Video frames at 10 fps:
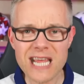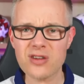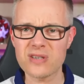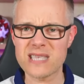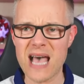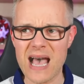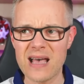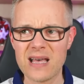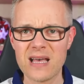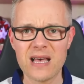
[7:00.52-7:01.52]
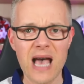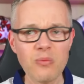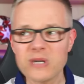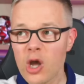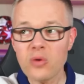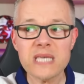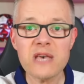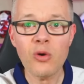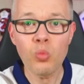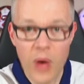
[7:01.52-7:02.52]
does that. And we don't
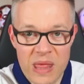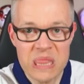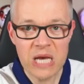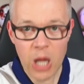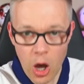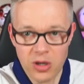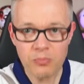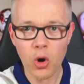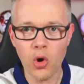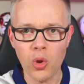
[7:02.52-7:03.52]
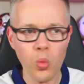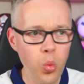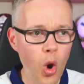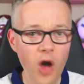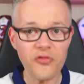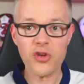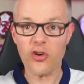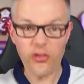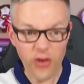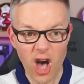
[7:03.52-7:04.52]
even win the long ball. What the
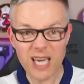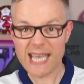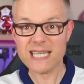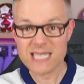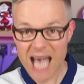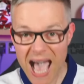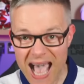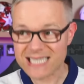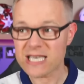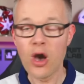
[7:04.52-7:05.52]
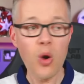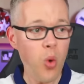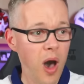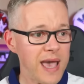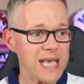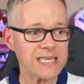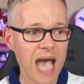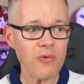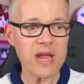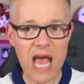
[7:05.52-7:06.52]
fuck is that? Why is
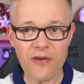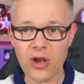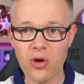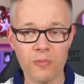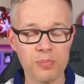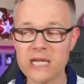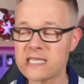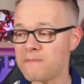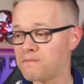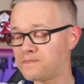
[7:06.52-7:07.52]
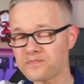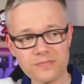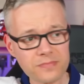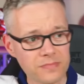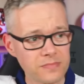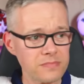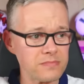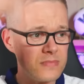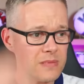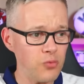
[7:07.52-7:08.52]
Gary Neville or bloody
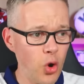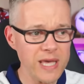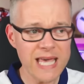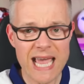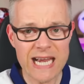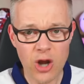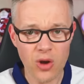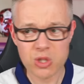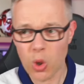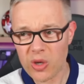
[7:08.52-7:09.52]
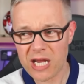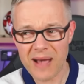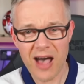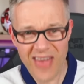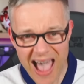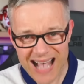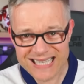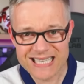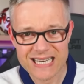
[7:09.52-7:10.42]
Roy Keane not talking about that?